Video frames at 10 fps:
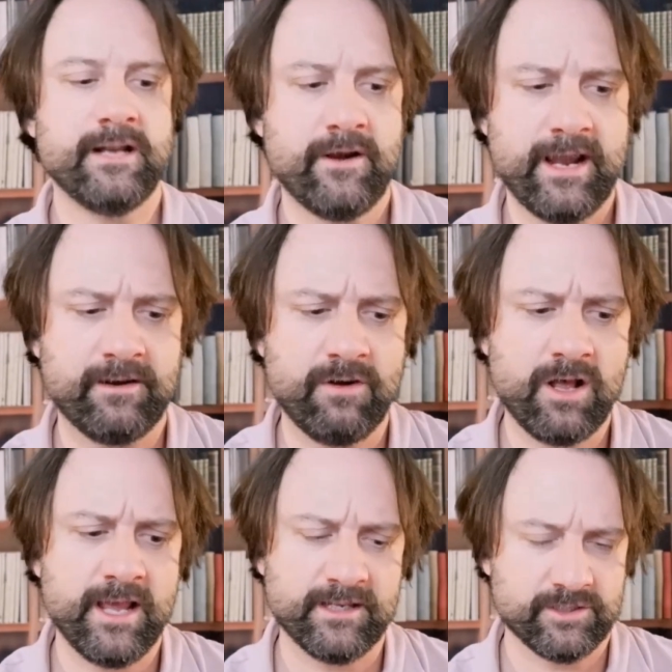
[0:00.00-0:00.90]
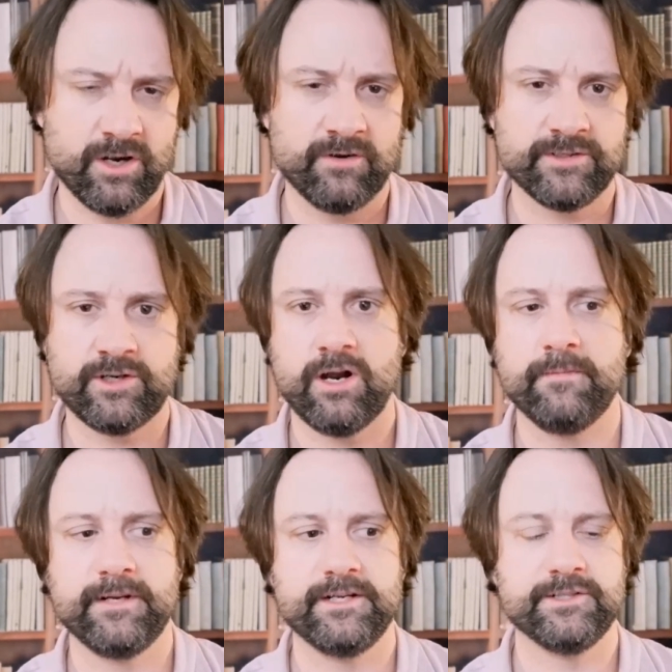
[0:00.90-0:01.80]
Adderall XR is a
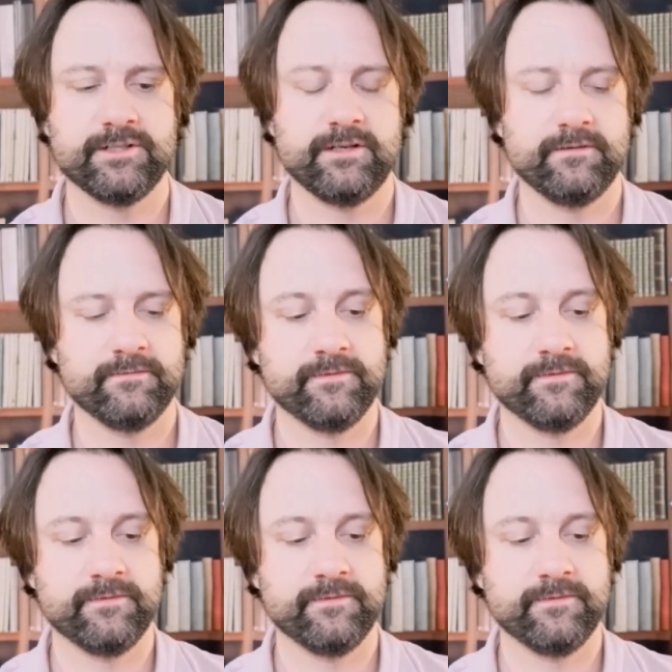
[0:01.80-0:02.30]
combination of